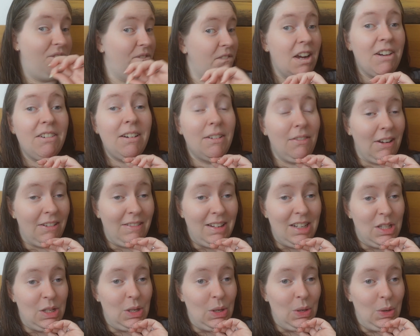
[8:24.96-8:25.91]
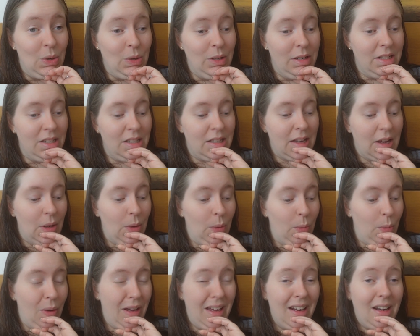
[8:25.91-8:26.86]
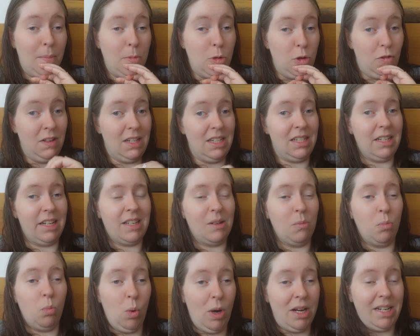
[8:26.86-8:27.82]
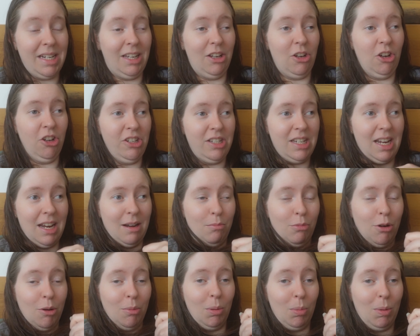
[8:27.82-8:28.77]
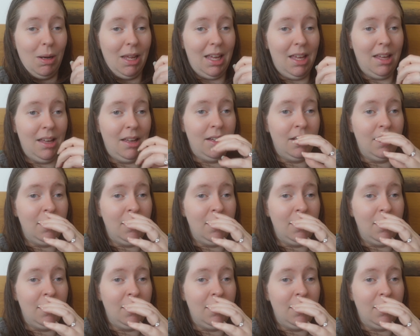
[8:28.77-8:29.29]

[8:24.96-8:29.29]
very, very soon. So we're going to move into some wedding content probably